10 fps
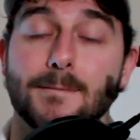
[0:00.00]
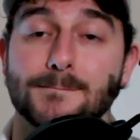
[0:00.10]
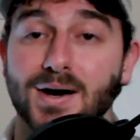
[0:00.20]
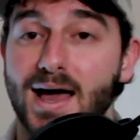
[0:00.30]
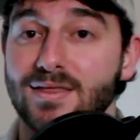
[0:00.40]

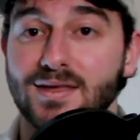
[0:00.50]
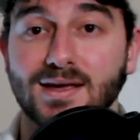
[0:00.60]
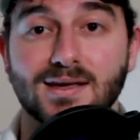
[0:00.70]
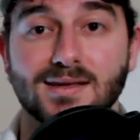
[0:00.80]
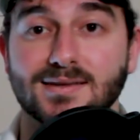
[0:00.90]
But I
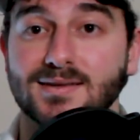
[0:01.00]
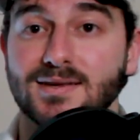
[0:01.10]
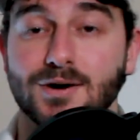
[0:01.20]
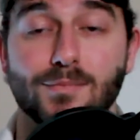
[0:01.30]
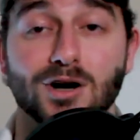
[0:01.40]
think
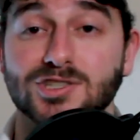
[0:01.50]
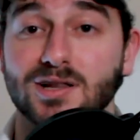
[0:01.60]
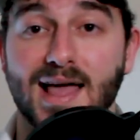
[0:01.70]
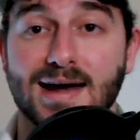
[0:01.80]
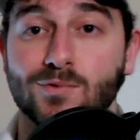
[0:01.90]

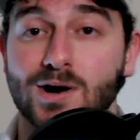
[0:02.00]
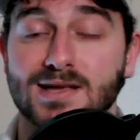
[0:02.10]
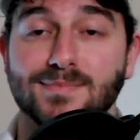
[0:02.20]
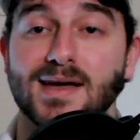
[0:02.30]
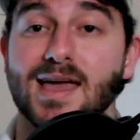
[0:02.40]
Marshawn Lattimore
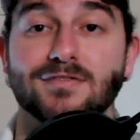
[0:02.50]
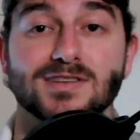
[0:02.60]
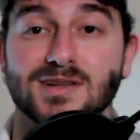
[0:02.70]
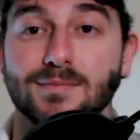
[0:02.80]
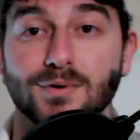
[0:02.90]
has Mike
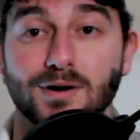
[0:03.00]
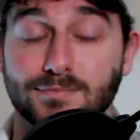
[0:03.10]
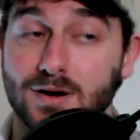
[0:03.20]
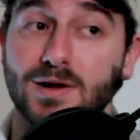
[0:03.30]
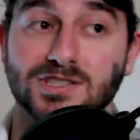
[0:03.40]
Evans' number
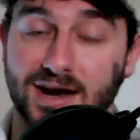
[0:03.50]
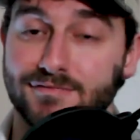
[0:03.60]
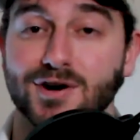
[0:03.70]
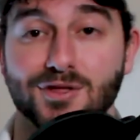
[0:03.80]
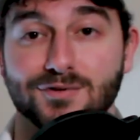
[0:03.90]
and pretty much
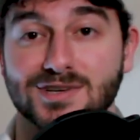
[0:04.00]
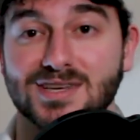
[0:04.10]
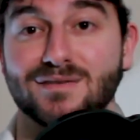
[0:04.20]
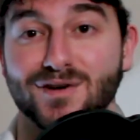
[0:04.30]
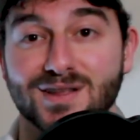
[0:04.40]
every other
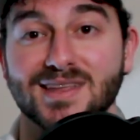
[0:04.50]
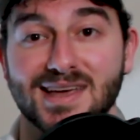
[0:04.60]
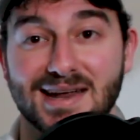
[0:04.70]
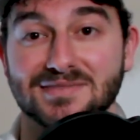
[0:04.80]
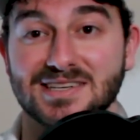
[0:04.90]
receiver in
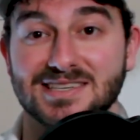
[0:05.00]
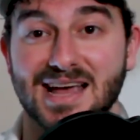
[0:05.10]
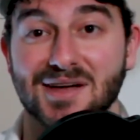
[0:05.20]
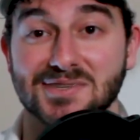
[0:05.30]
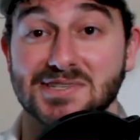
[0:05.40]
the NFC
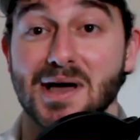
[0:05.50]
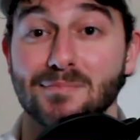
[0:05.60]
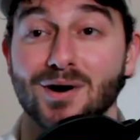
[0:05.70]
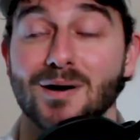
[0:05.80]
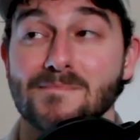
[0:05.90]
South's
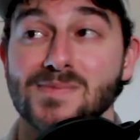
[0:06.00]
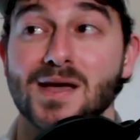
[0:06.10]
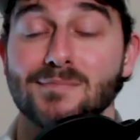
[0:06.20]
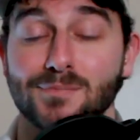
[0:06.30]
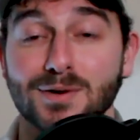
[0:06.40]
number
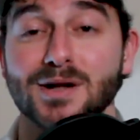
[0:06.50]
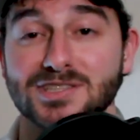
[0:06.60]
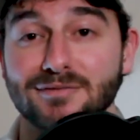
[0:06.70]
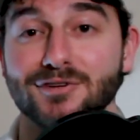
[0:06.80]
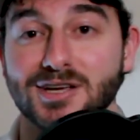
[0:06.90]
pretty
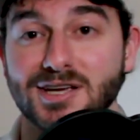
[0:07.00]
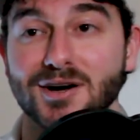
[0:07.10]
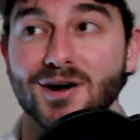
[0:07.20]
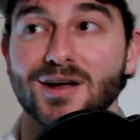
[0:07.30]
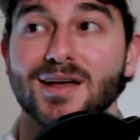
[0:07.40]
much every
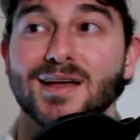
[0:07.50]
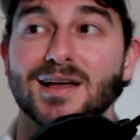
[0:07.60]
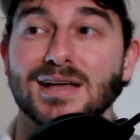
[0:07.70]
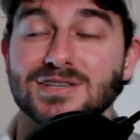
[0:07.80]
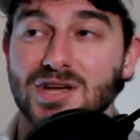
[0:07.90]
year.
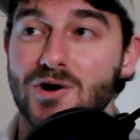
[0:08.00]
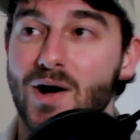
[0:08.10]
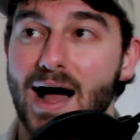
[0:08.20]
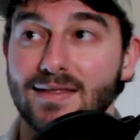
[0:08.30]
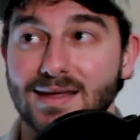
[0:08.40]
So
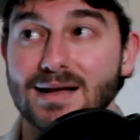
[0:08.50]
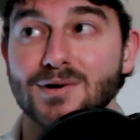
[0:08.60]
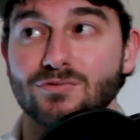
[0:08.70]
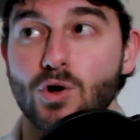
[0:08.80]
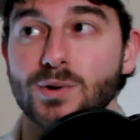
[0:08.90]
I think I'm
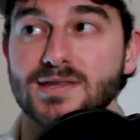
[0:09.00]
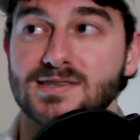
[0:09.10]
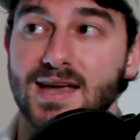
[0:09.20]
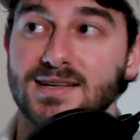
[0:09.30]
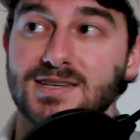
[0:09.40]
going to roll with the
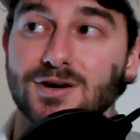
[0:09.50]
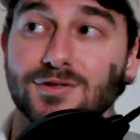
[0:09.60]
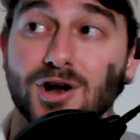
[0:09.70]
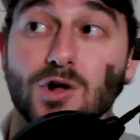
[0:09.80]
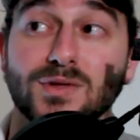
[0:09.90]
Saints here.
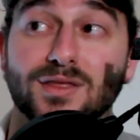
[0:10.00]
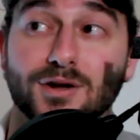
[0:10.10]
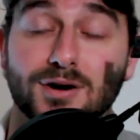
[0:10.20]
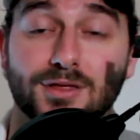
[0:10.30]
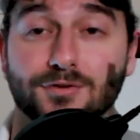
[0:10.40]
They're only
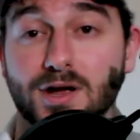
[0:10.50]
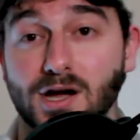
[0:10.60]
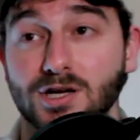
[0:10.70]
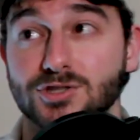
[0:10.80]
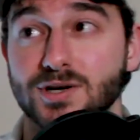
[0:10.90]

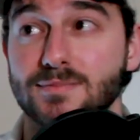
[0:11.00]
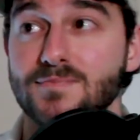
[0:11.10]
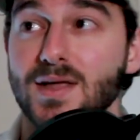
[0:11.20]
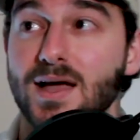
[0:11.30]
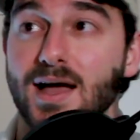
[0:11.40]
3,300.
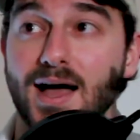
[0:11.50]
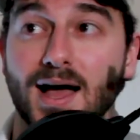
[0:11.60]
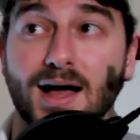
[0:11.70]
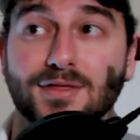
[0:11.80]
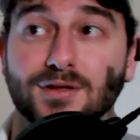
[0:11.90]

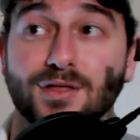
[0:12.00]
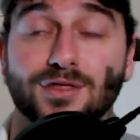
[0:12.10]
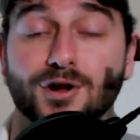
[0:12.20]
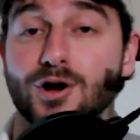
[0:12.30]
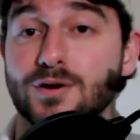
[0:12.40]
They're the
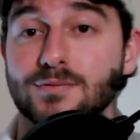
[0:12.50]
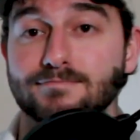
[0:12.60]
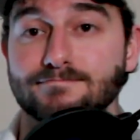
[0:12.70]
third